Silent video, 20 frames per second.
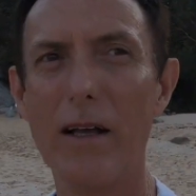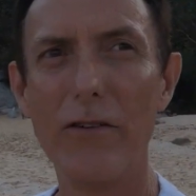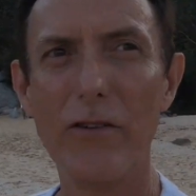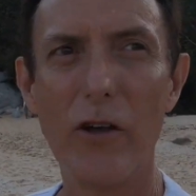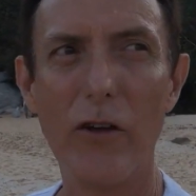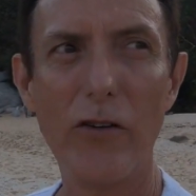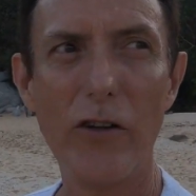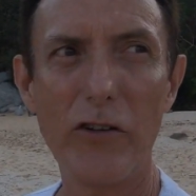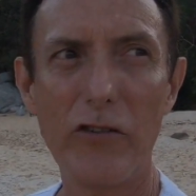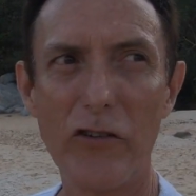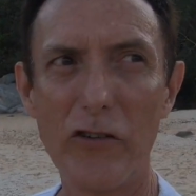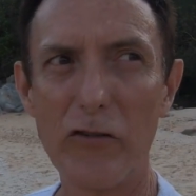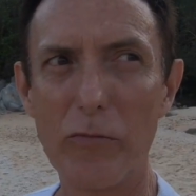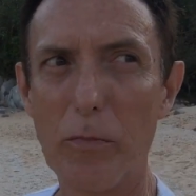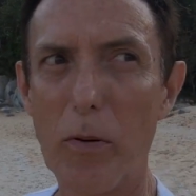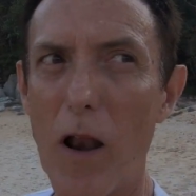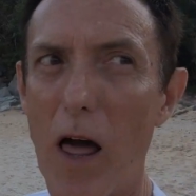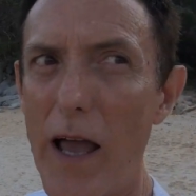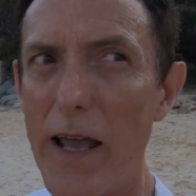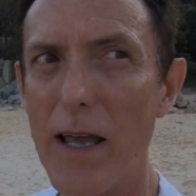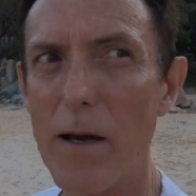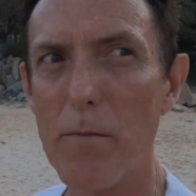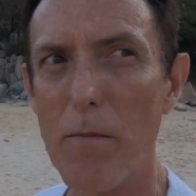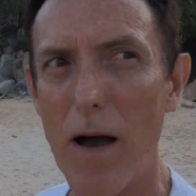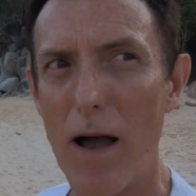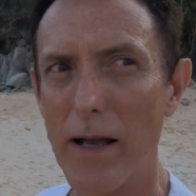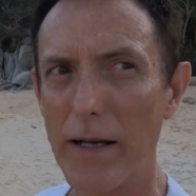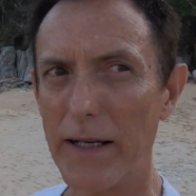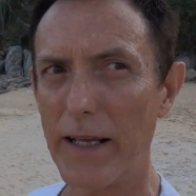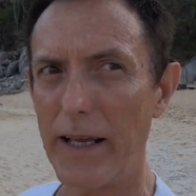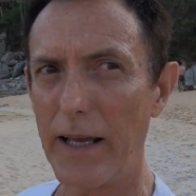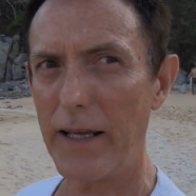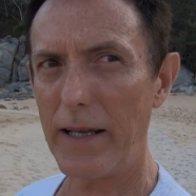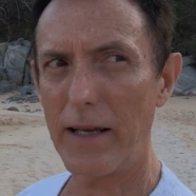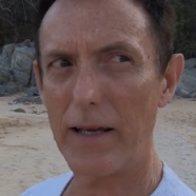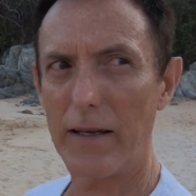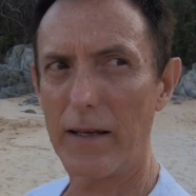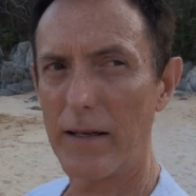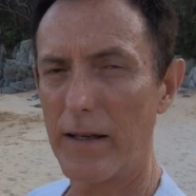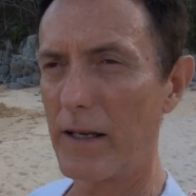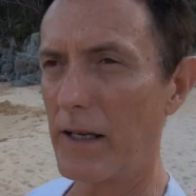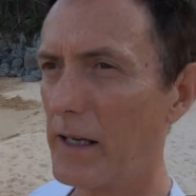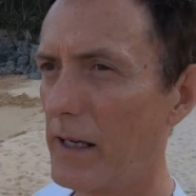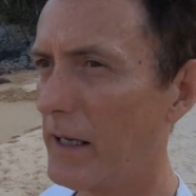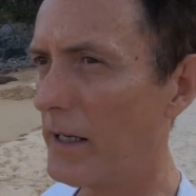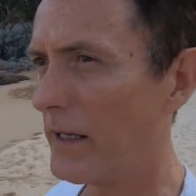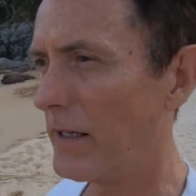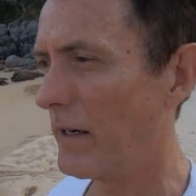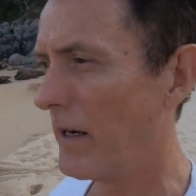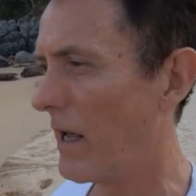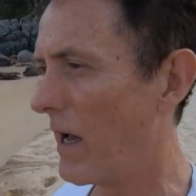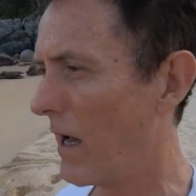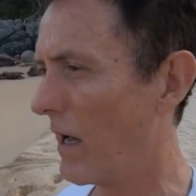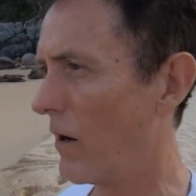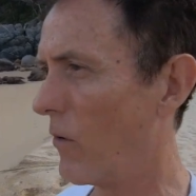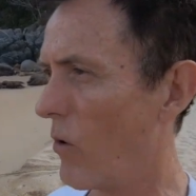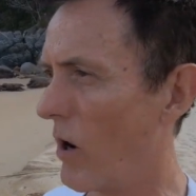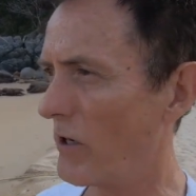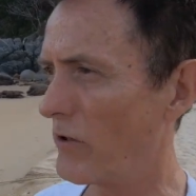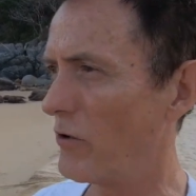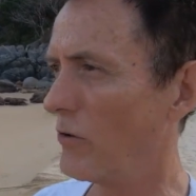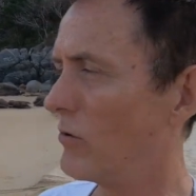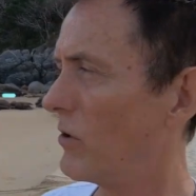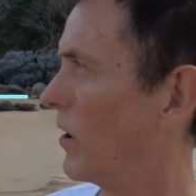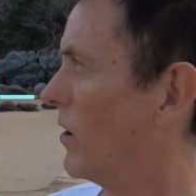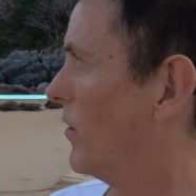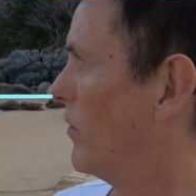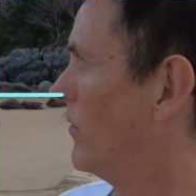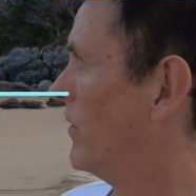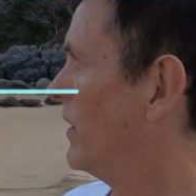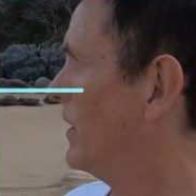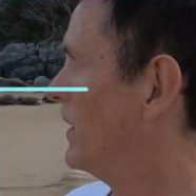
So this is Playa Huatulco in Huatulco.